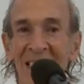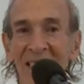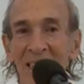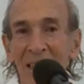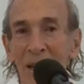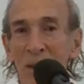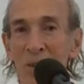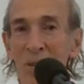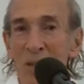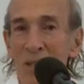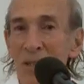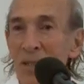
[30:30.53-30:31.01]

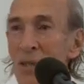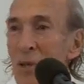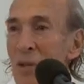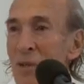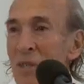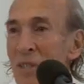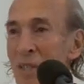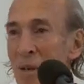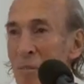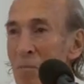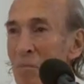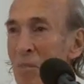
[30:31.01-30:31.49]
That was so
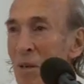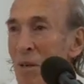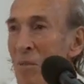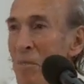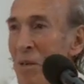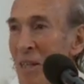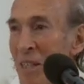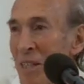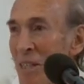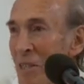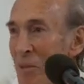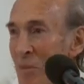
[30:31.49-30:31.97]
simple
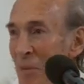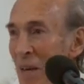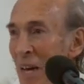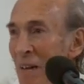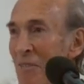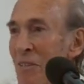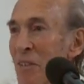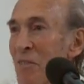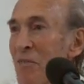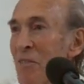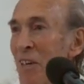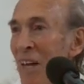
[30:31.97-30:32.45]
because we
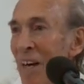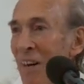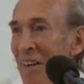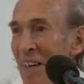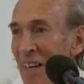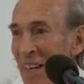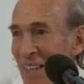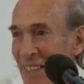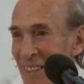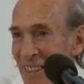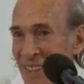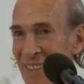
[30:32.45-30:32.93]
have a flower,
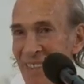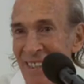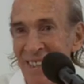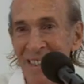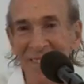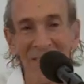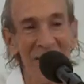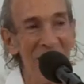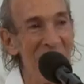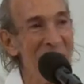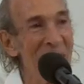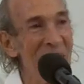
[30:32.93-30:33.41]

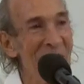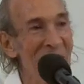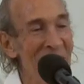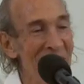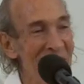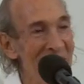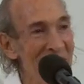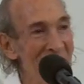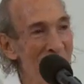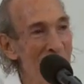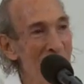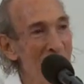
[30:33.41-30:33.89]
Ananda, which is a
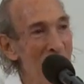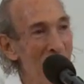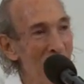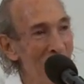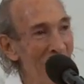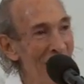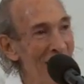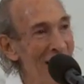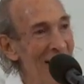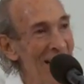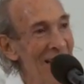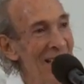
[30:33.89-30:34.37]

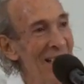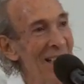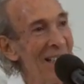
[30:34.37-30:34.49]
simple,